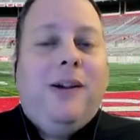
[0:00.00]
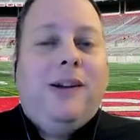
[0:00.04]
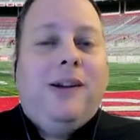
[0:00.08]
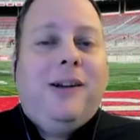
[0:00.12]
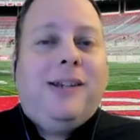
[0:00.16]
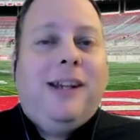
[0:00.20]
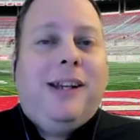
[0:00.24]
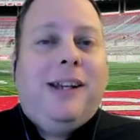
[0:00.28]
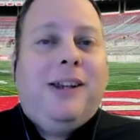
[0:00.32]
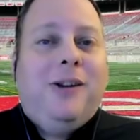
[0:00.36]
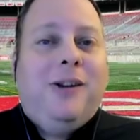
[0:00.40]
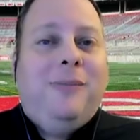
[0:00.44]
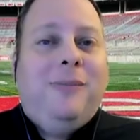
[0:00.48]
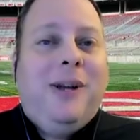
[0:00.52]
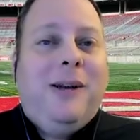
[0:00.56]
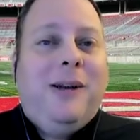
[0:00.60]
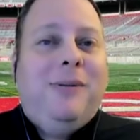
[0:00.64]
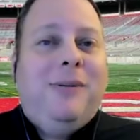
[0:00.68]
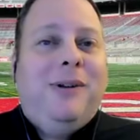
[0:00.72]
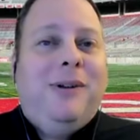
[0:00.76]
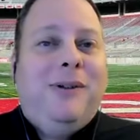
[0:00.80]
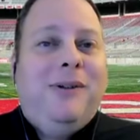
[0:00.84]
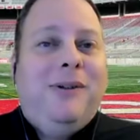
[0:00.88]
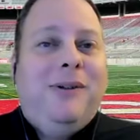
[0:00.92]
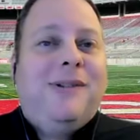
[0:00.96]
It looks like they'll be
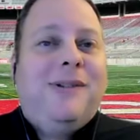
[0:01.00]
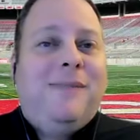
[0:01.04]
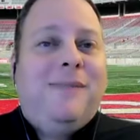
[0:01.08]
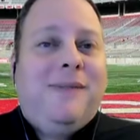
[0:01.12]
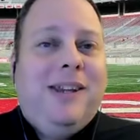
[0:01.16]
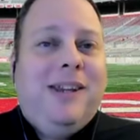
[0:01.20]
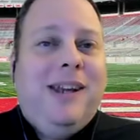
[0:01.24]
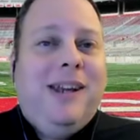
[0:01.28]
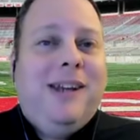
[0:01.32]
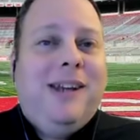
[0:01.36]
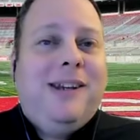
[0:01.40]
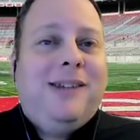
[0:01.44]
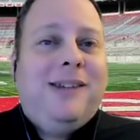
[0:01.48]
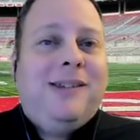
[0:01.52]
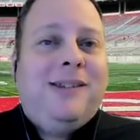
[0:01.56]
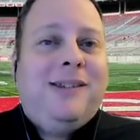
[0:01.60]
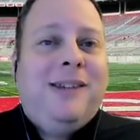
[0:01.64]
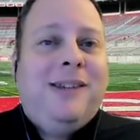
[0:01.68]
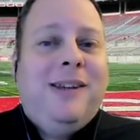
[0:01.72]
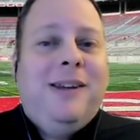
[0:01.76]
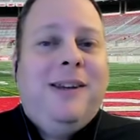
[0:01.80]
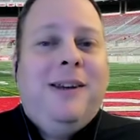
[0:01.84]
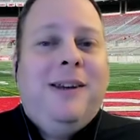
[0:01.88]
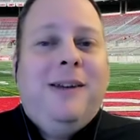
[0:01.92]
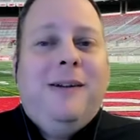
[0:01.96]
able to do some things